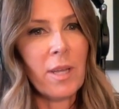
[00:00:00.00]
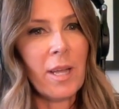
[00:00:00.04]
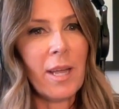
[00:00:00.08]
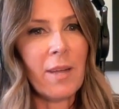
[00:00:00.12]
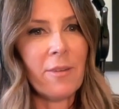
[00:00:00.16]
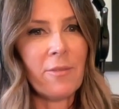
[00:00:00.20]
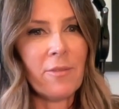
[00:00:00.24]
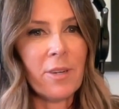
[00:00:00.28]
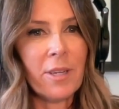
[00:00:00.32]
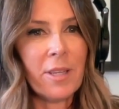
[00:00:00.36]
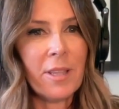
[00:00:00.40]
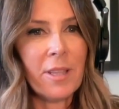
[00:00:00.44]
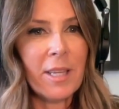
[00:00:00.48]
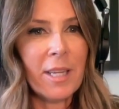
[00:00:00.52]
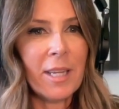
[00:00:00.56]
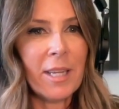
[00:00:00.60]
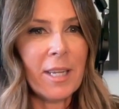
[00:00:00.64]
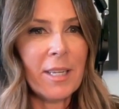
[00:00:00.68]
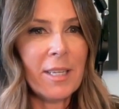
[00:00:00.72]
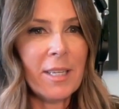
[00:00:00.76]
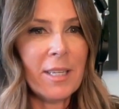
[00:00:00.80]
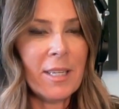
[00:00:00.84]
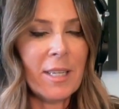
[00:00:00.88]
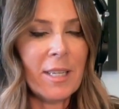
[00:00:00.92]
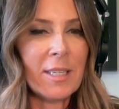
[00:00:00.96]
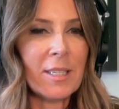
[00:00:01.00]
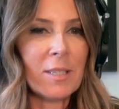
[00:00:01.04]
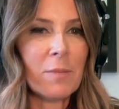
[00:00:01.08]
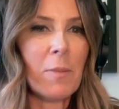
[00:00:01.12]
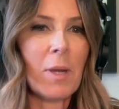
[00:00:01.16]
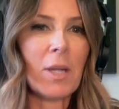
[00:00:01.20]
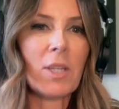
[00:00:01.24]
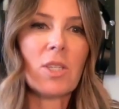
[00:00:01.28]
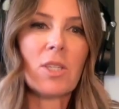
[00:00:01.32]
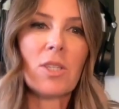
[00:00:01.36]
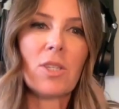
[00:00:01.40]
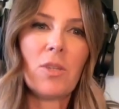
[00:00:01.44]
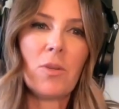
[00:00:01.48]
everything as
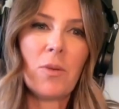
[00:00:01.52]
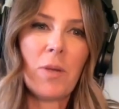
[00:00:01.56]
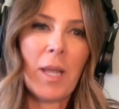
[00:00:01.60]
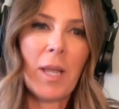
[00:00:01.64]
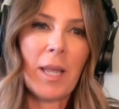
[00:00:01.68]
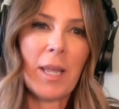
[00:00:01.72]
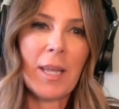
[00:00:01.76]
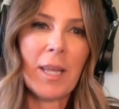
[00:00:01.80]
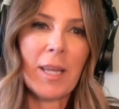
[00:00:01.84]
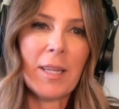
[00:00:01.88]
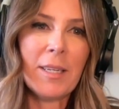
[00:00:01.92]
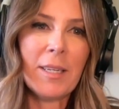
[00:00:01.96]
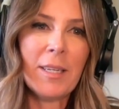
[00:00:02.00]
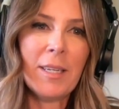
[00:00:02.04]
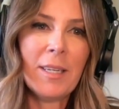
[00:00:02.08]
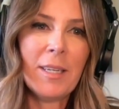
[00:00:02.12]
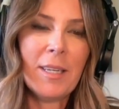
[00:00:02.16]
much as you can.